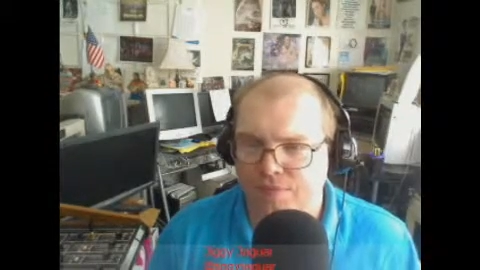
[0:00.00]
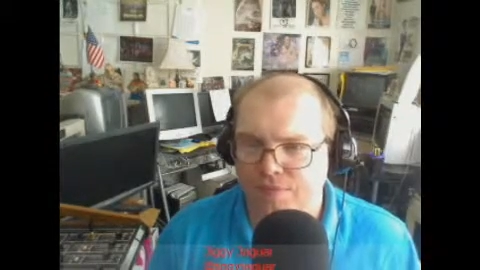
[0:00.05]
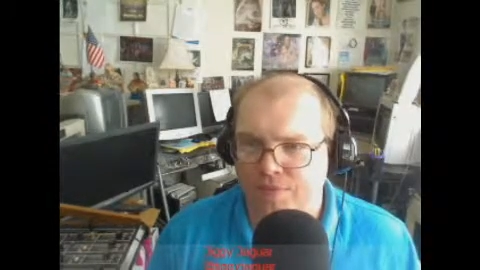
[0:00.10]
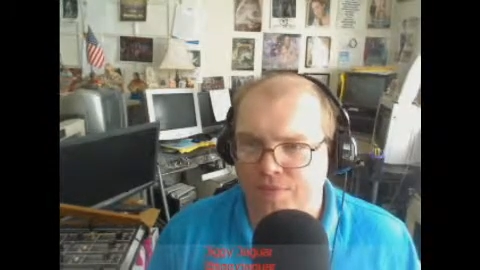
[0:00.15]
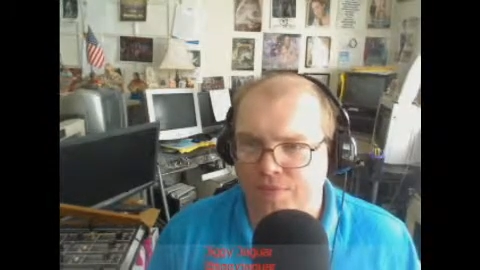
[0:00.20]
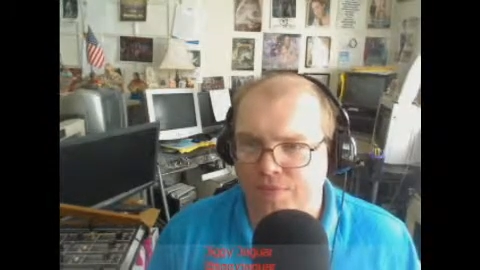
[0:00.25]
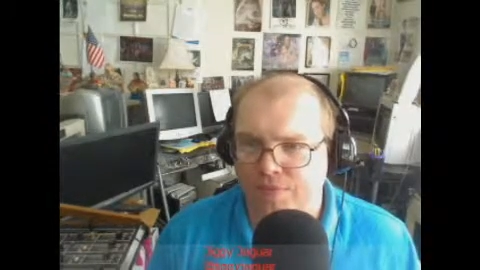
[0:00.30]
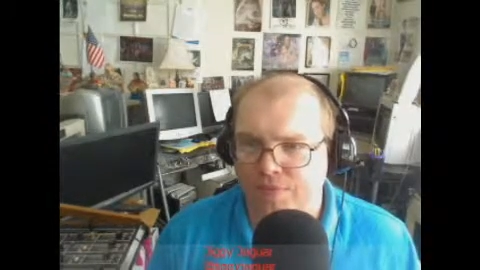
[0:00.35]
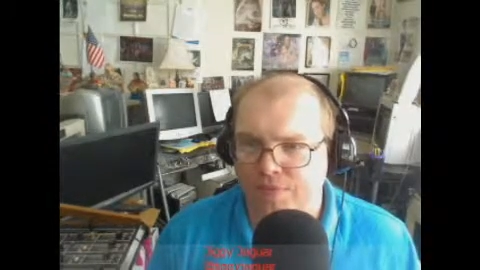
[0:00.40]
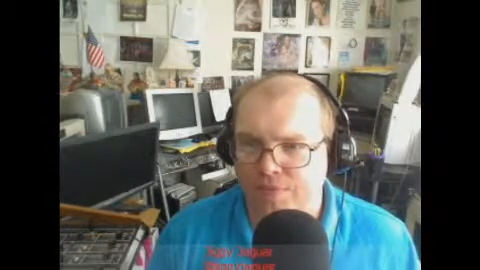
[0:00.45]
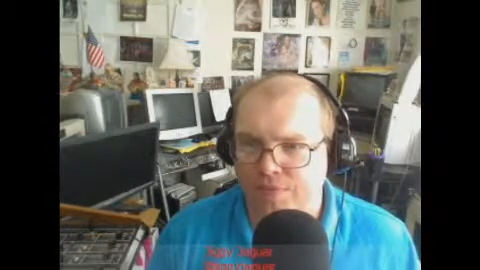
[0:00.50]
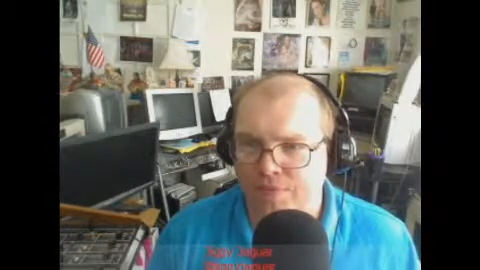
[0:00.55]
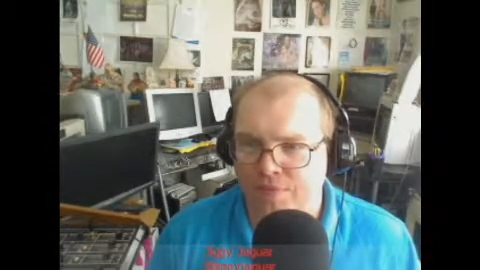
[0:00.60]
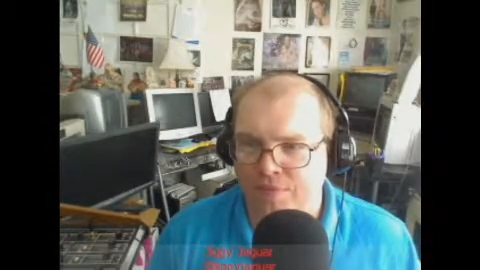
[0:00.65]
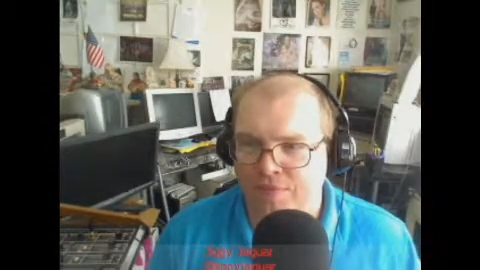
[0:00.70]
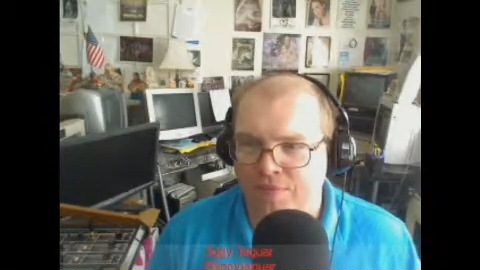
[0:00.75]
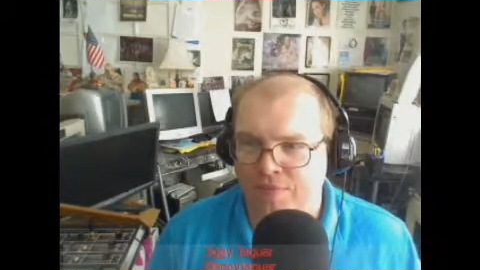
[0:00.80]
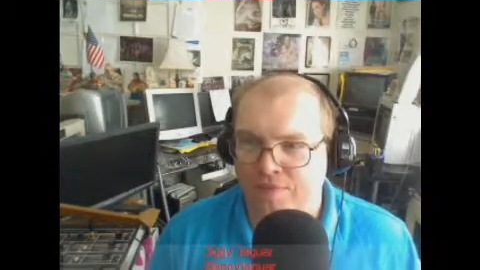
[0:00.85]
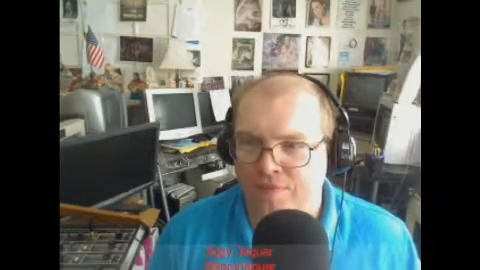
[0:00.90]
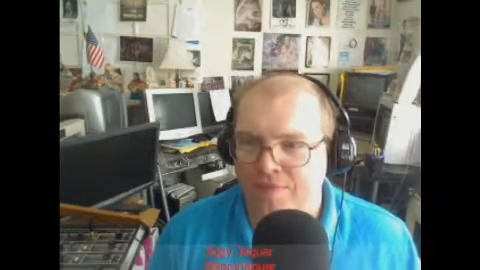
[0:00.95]
I've been
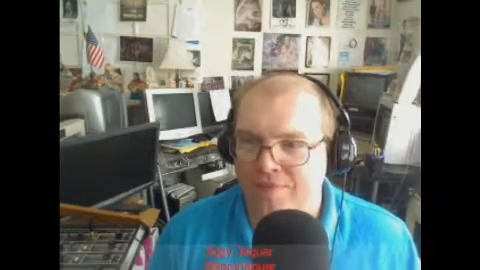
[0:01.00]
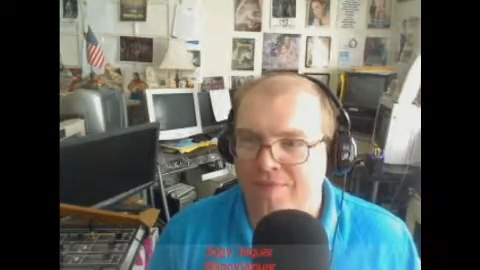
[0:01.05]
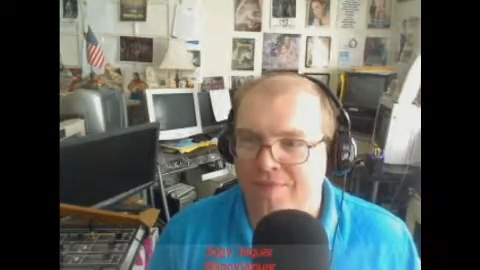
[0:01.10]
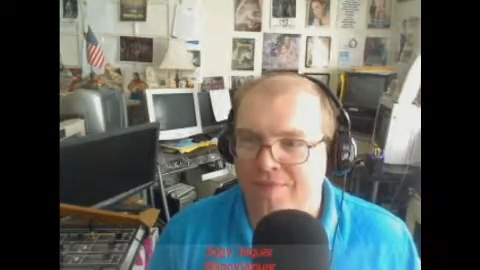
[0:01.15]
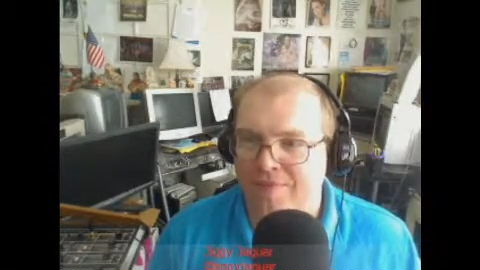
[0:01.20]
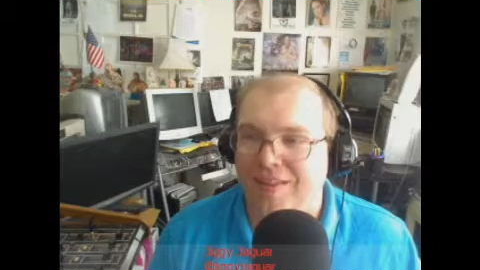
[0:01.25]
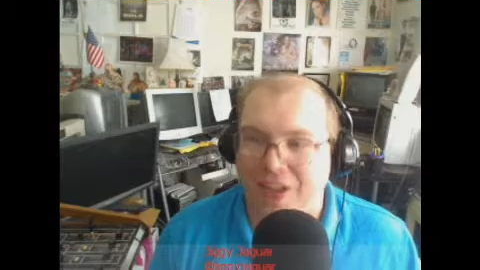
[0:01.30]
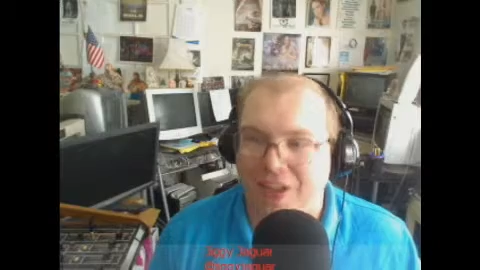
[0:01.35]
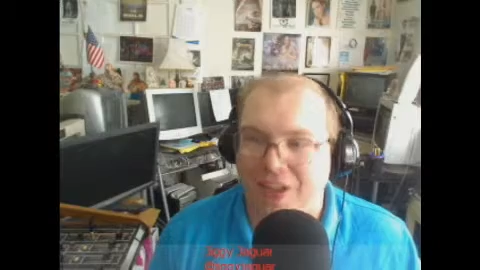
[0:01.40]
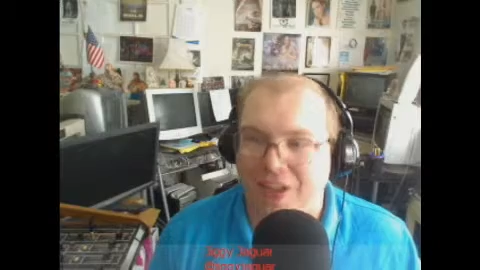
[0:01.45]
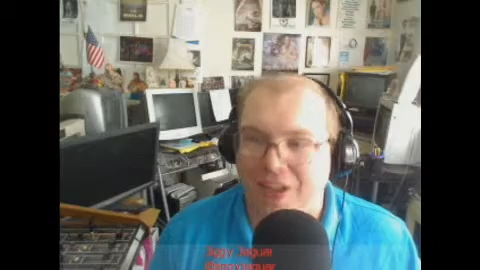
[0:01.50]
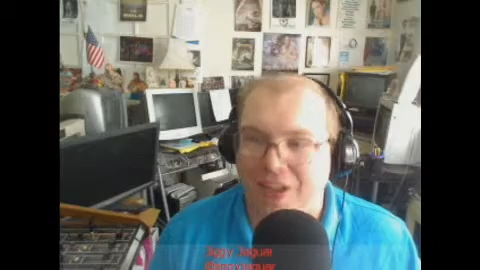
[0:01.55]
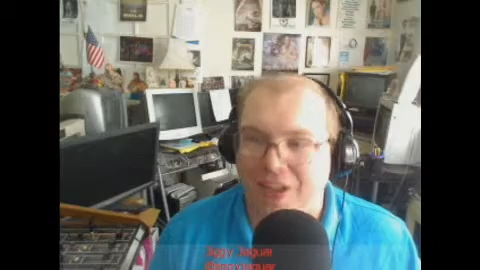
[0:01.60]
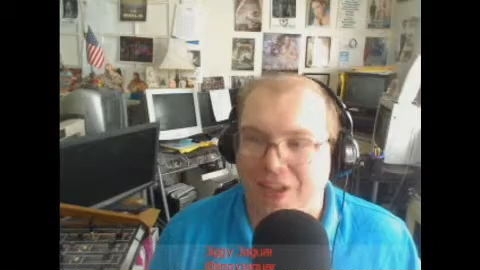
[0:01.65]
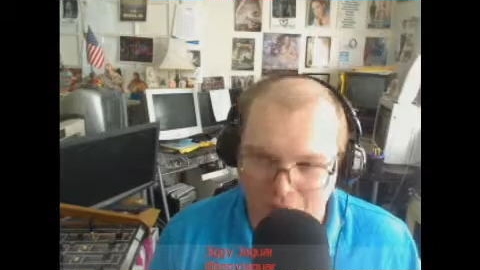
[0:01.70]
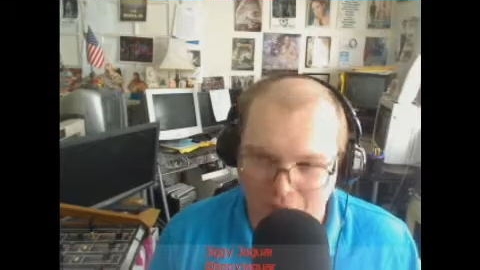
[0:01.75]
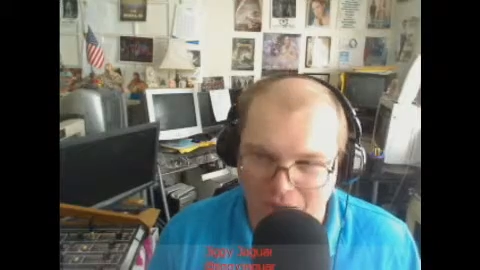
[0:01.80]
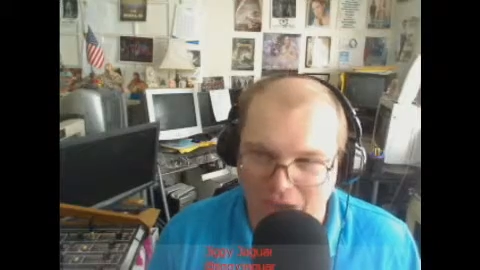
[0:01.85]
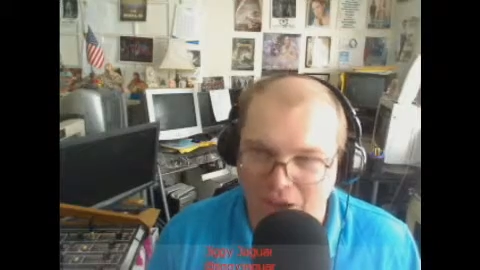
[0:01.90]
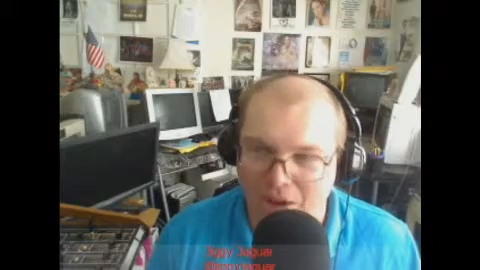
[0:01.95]
listening to this thing called
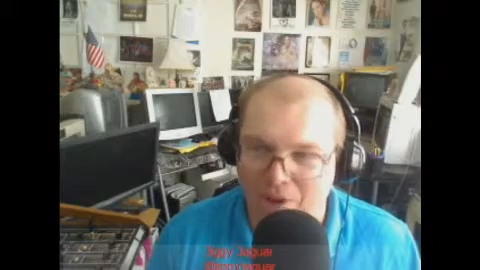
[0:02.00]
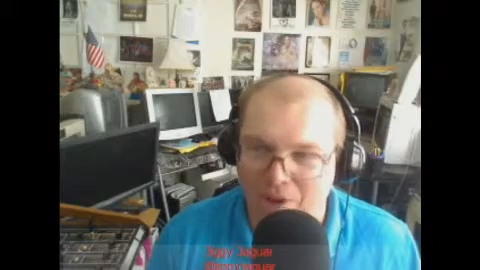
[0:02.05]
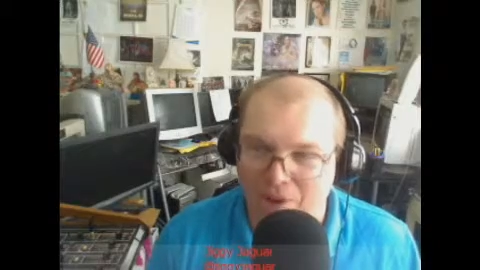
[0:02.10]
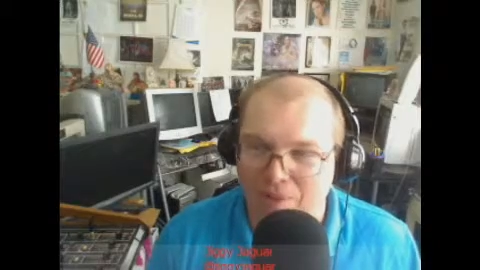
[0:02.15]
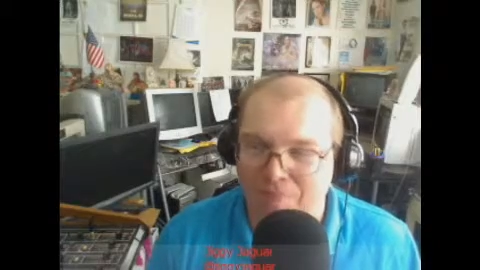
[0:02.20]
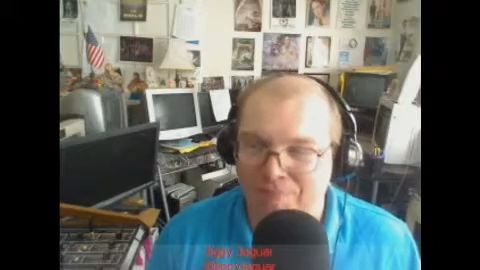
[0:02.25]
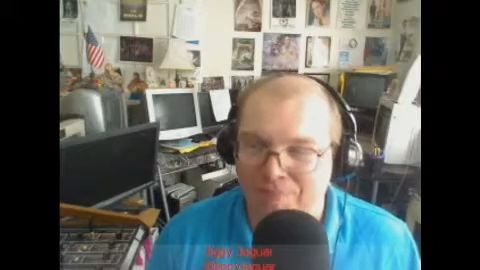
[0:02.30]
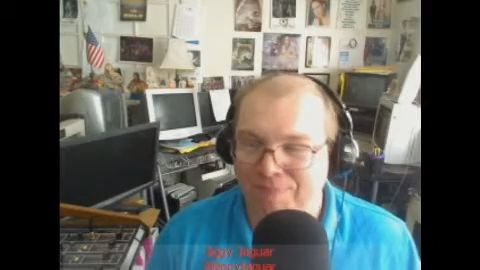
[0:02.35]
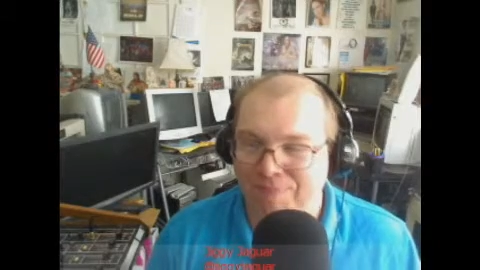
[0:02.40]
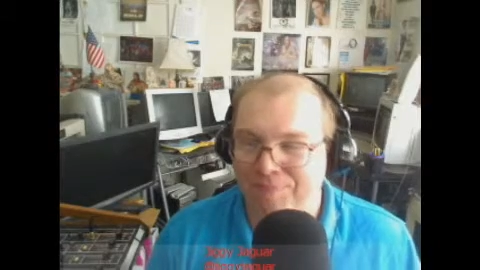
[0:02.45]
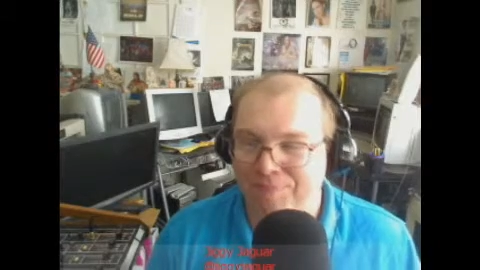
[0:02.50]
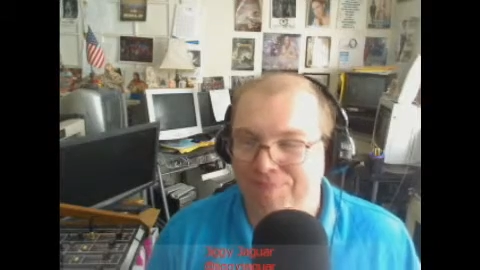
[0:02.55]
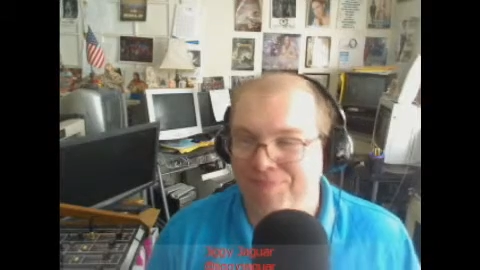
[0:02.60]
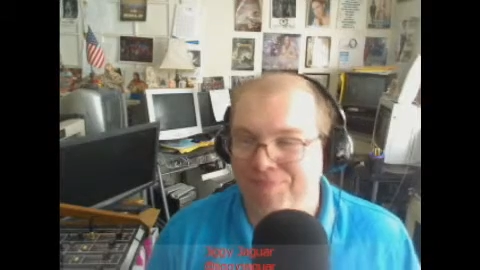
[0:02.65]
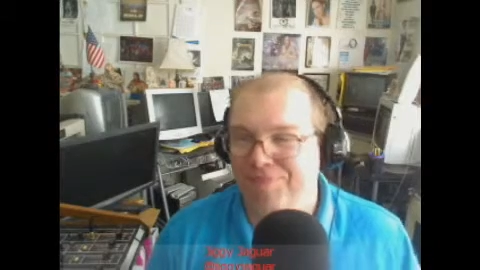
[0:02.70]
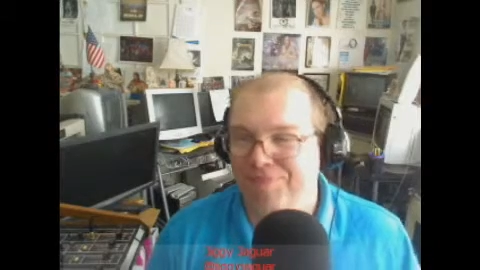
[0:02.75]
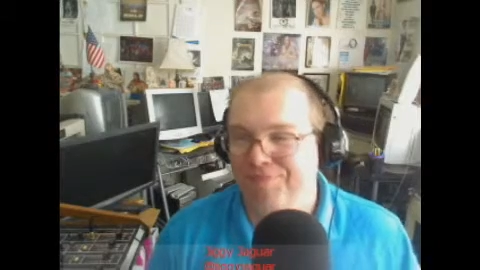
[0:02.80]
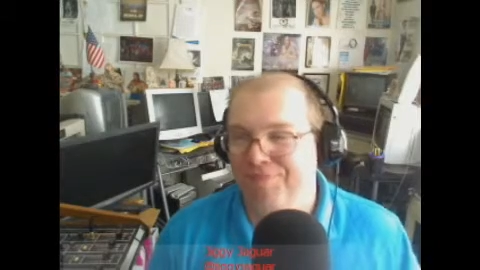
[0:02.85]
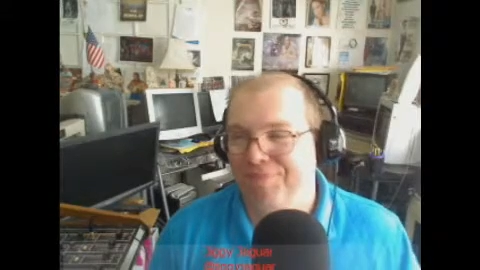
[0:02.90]
House of Cards.